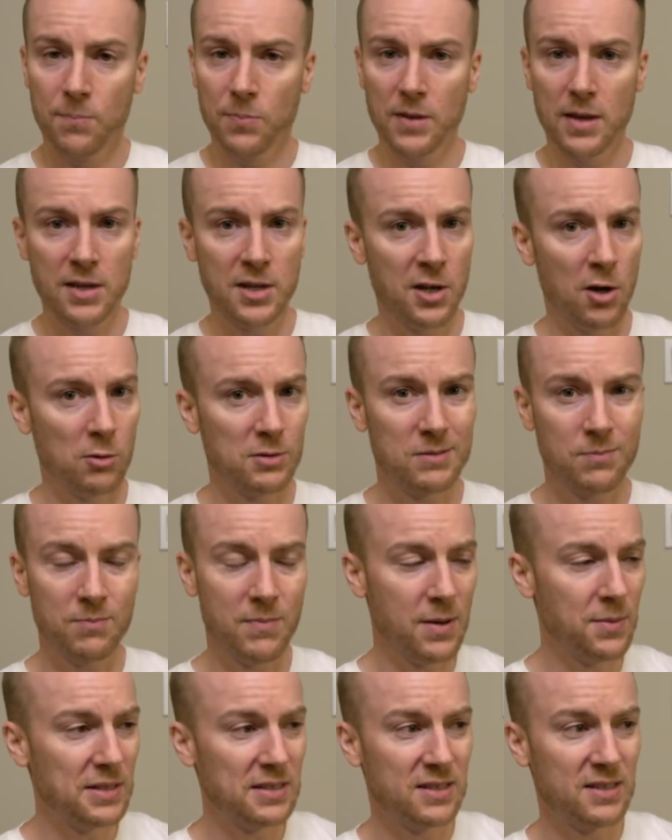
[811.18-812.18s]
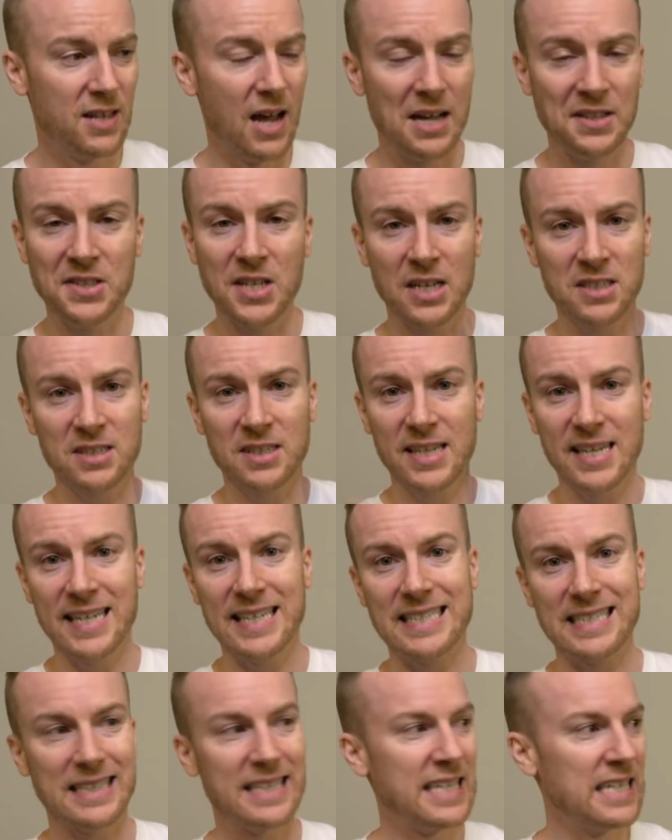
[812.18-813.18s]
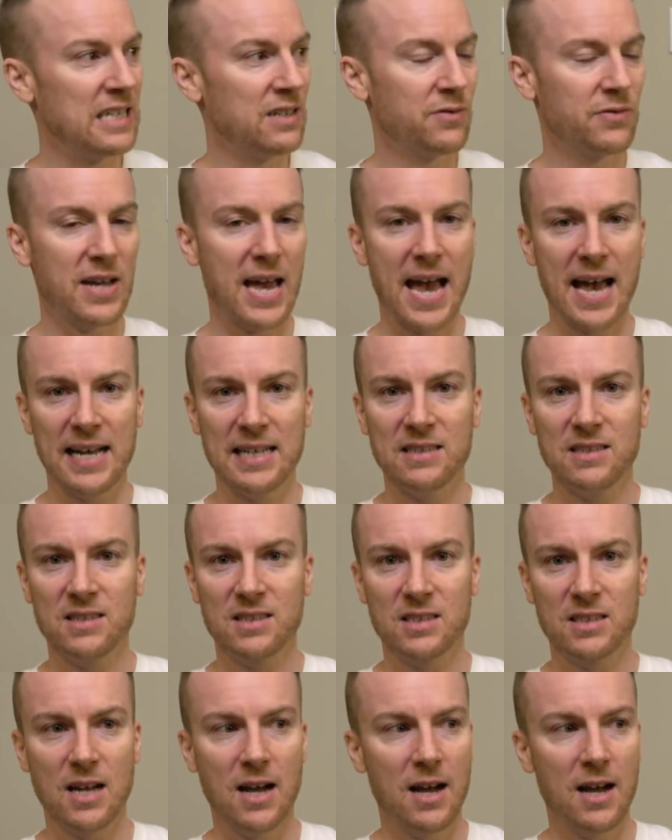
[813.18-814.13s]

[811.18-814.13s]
You know, maybe a dozen kids leave, and